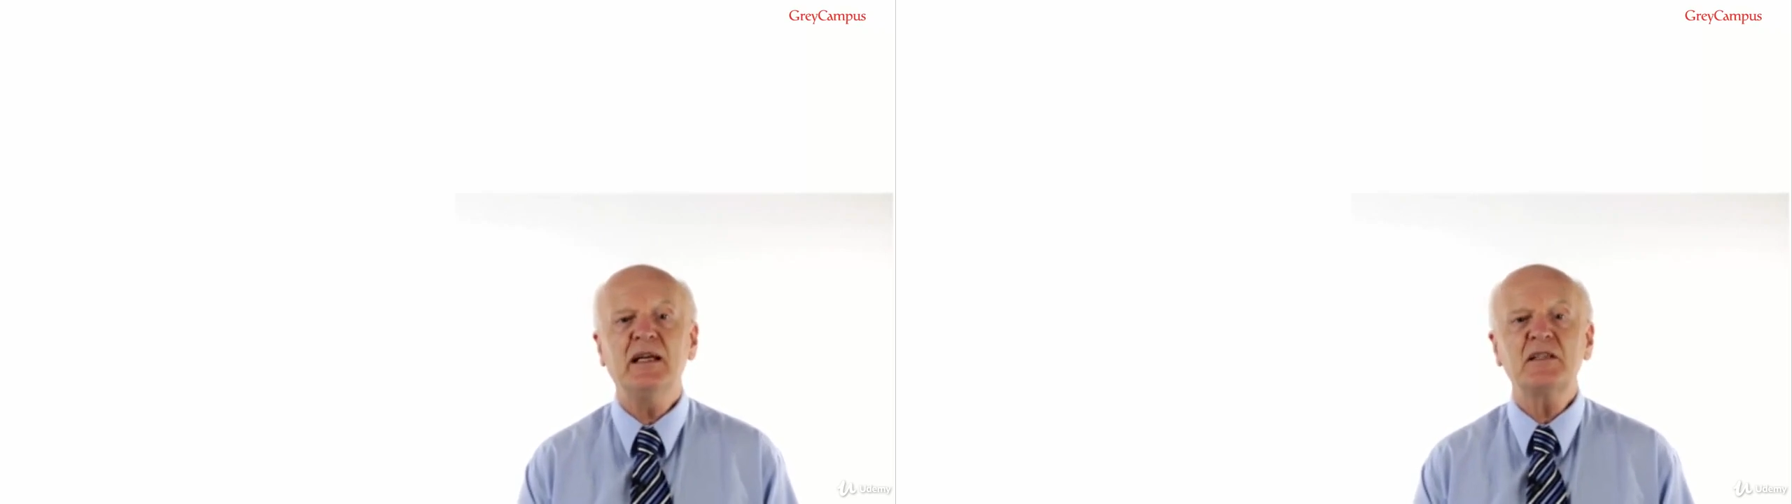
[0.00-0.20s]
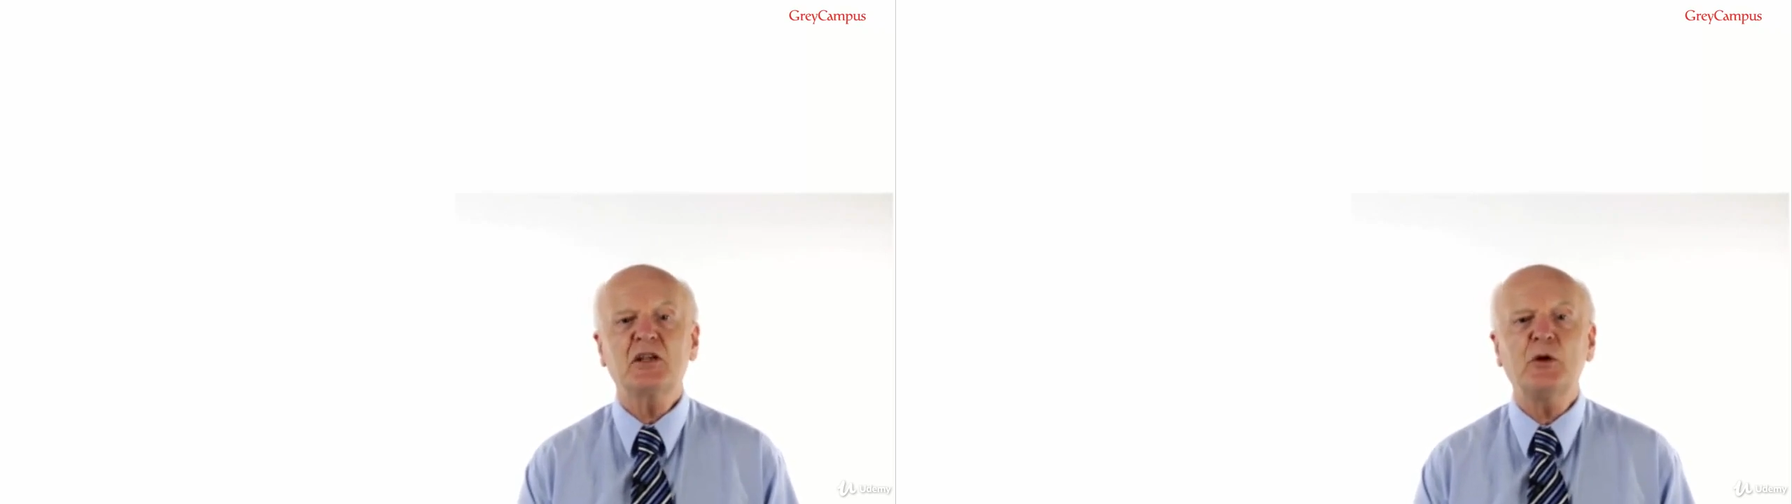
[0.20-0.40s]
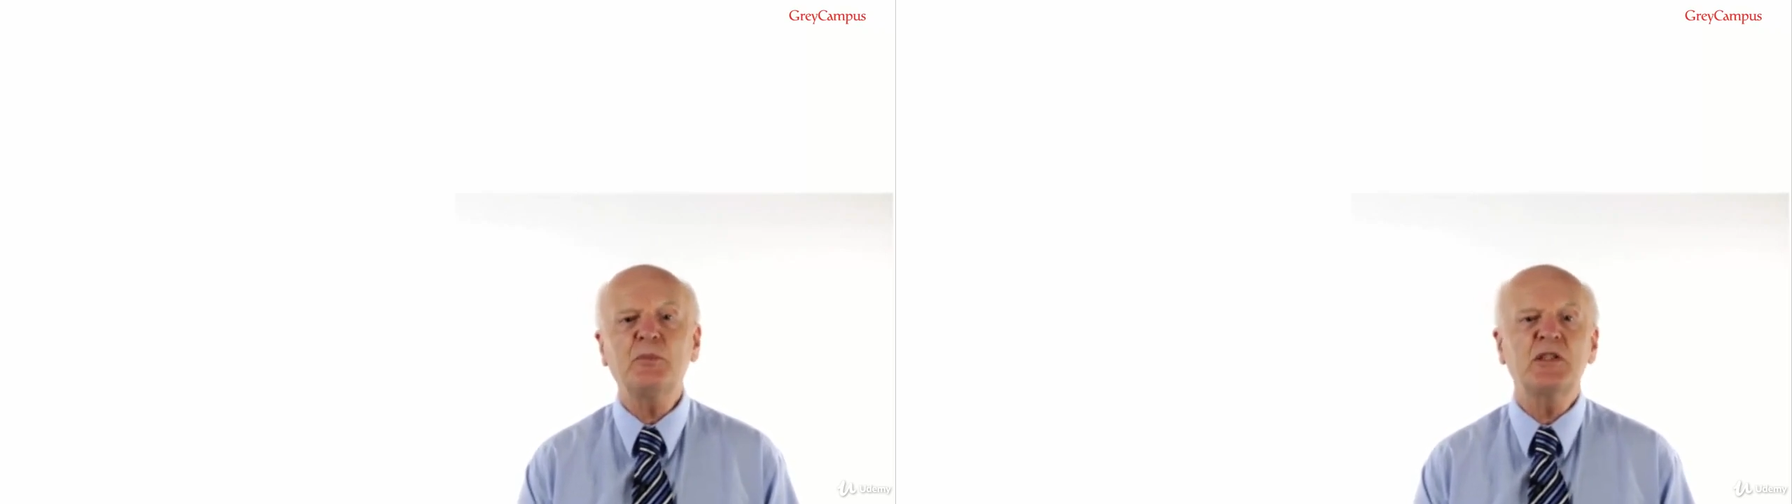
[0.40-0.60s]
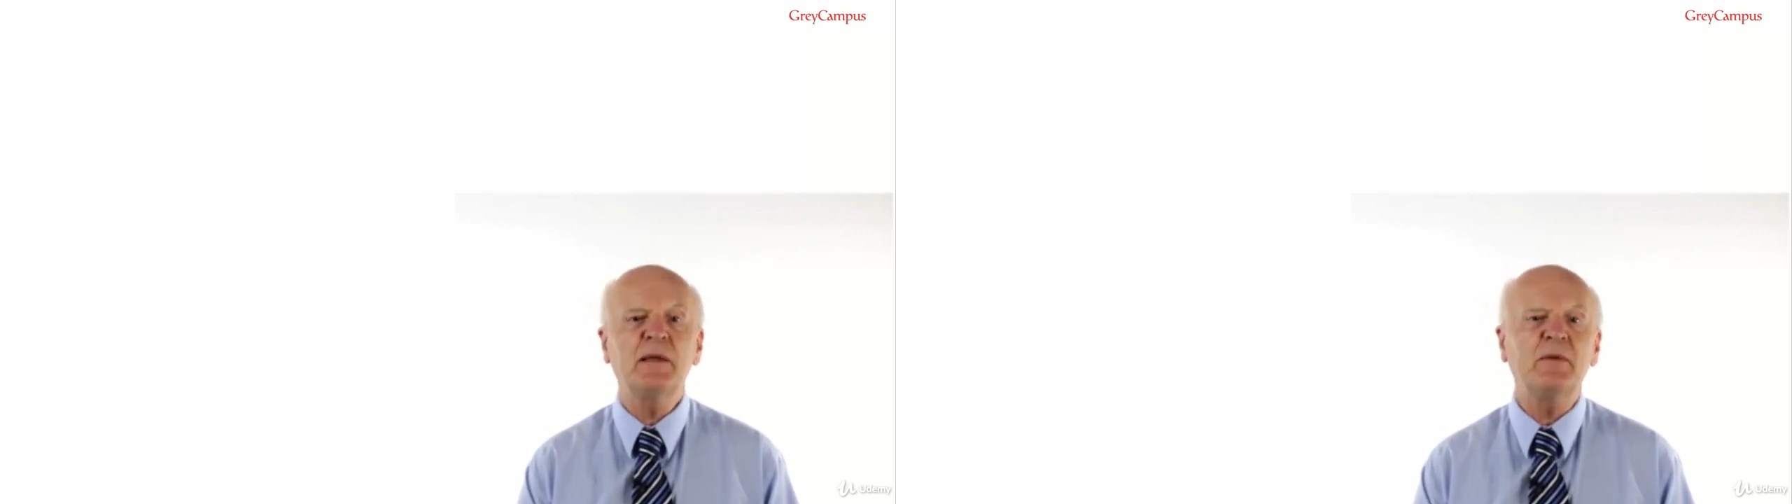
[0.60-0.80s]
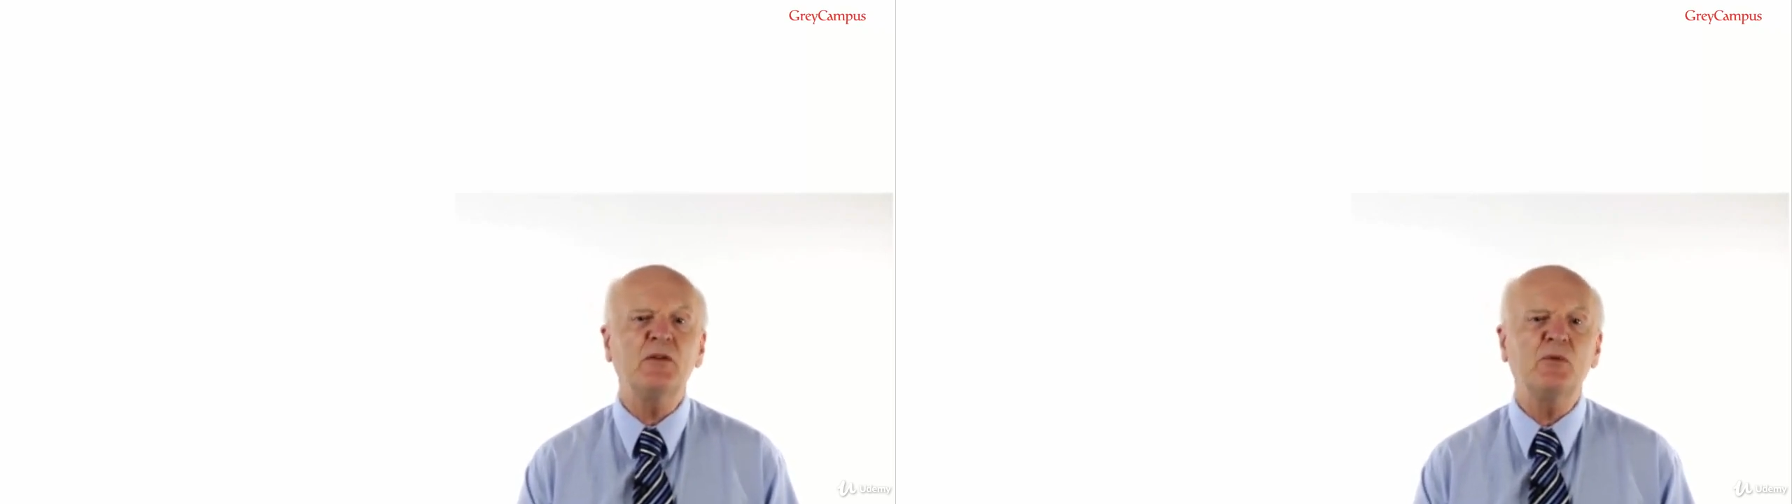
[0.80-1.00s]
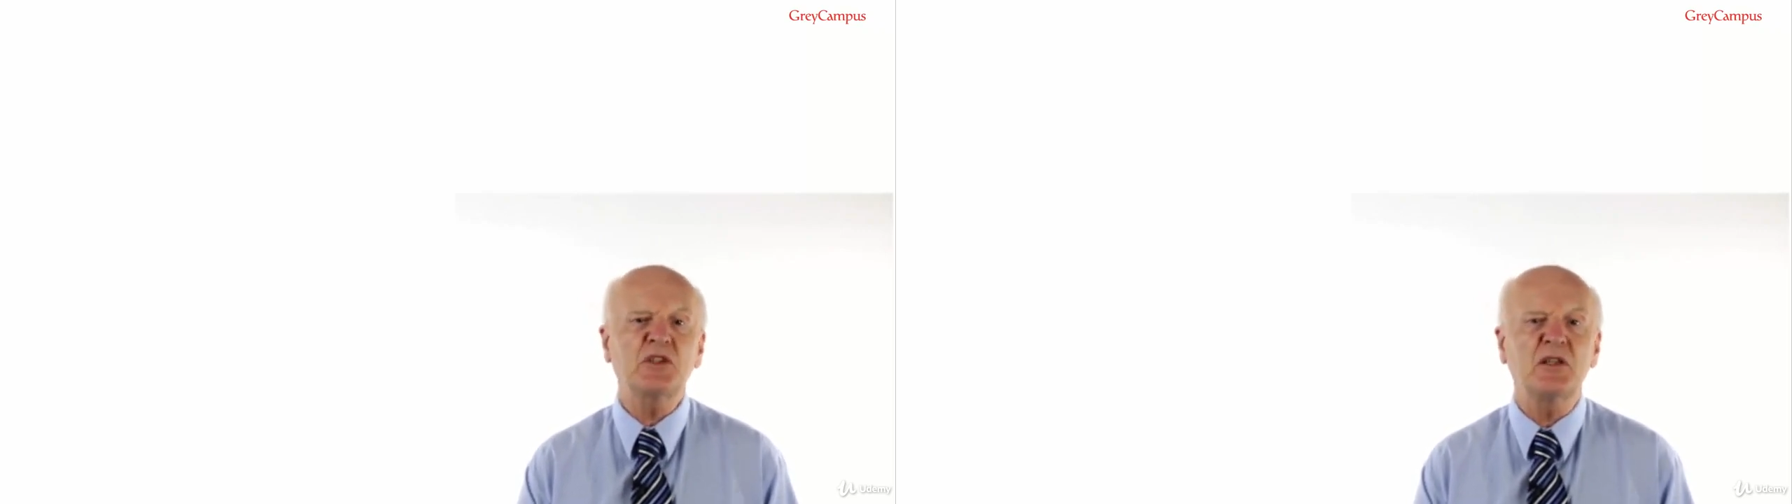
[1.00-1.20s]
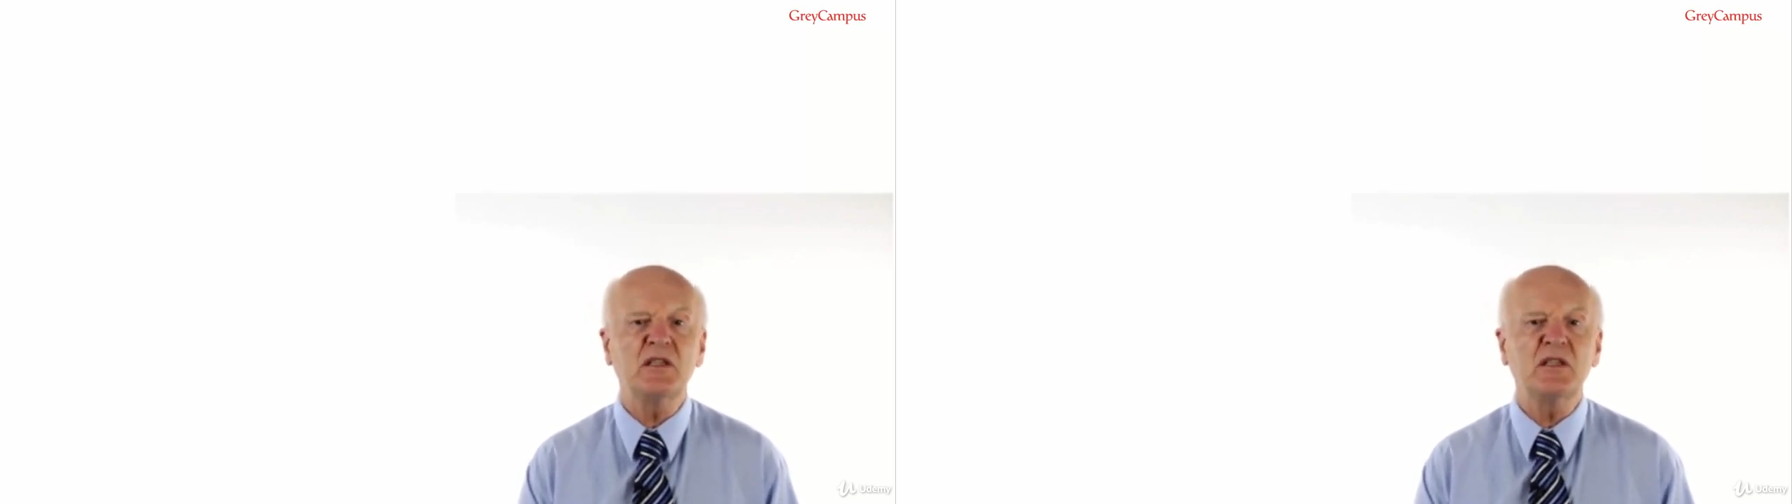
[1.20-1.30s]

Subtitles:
a scope statement which